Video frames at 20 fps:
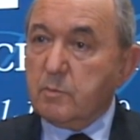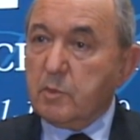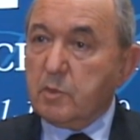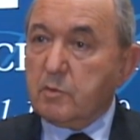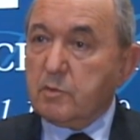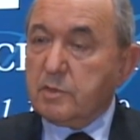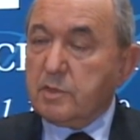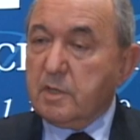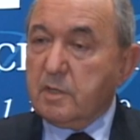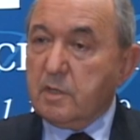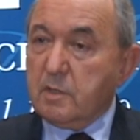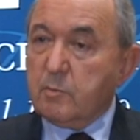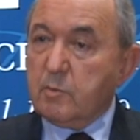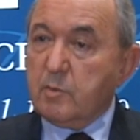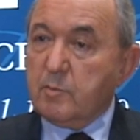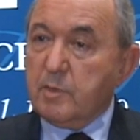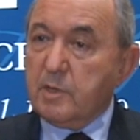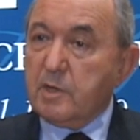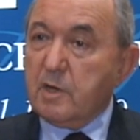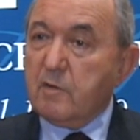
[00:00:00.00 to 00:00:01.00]
because then there
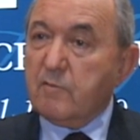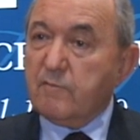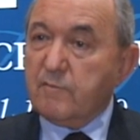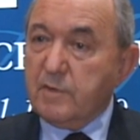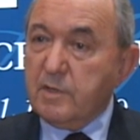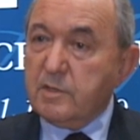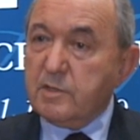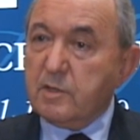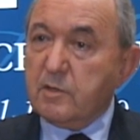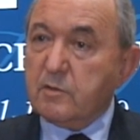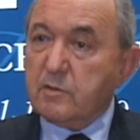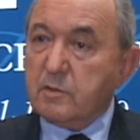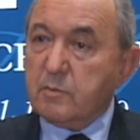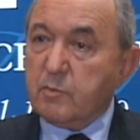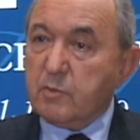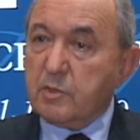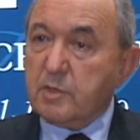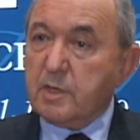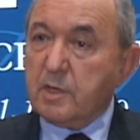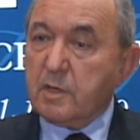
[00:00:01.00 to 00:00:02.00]
would be no veto
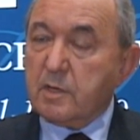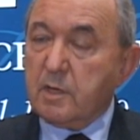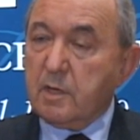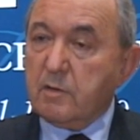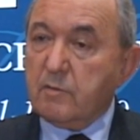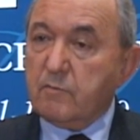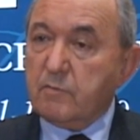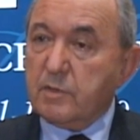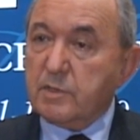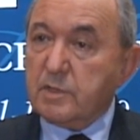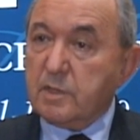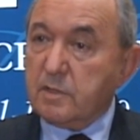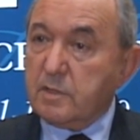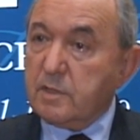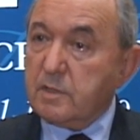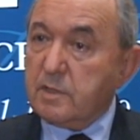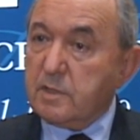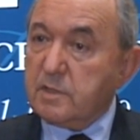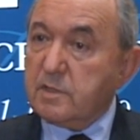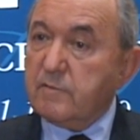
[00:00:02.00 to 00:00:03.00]
to protect countries. I
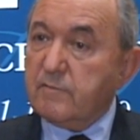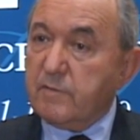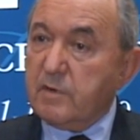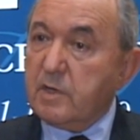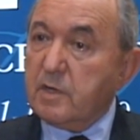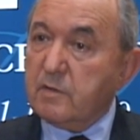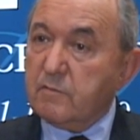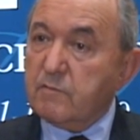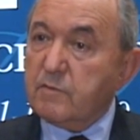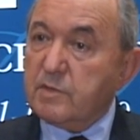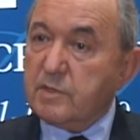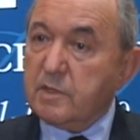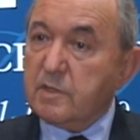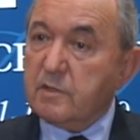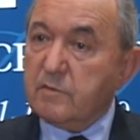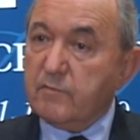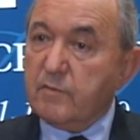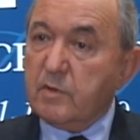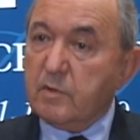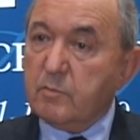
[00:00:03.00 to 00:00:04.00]
think that's a very
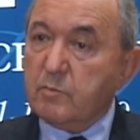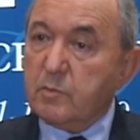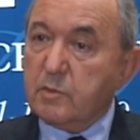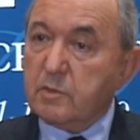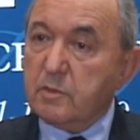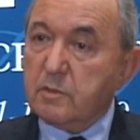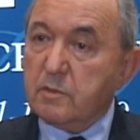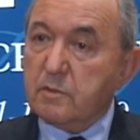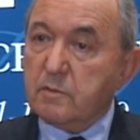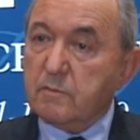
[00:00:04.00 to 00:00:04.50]
interesting development.